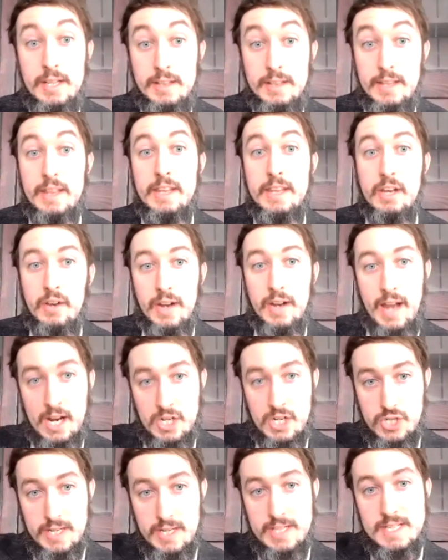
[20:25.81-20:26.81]
that they could
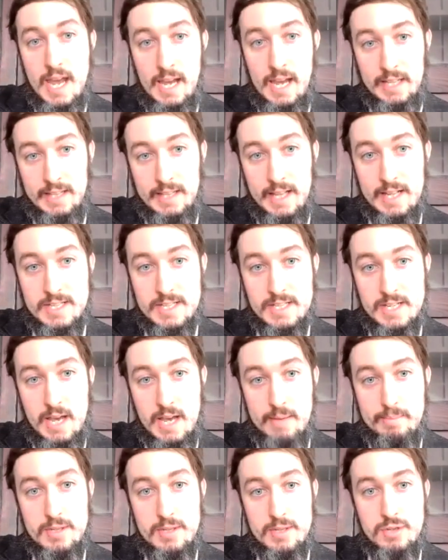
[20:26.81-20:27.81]
actually take that
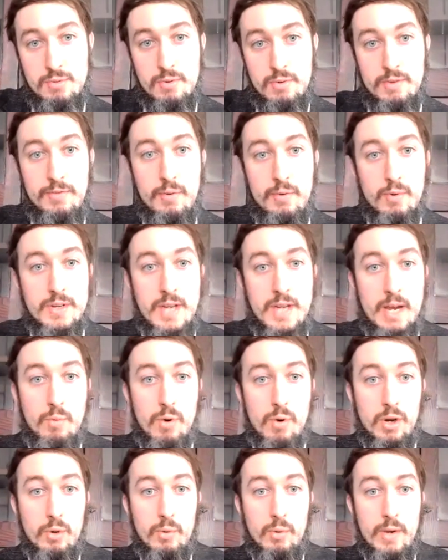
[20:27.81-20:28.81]
step to a 4-day
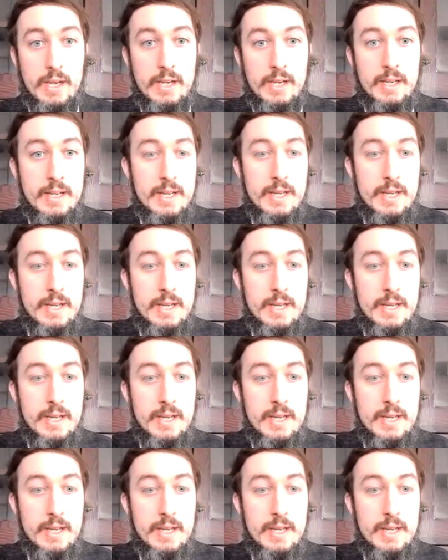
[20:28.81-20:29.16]
work week.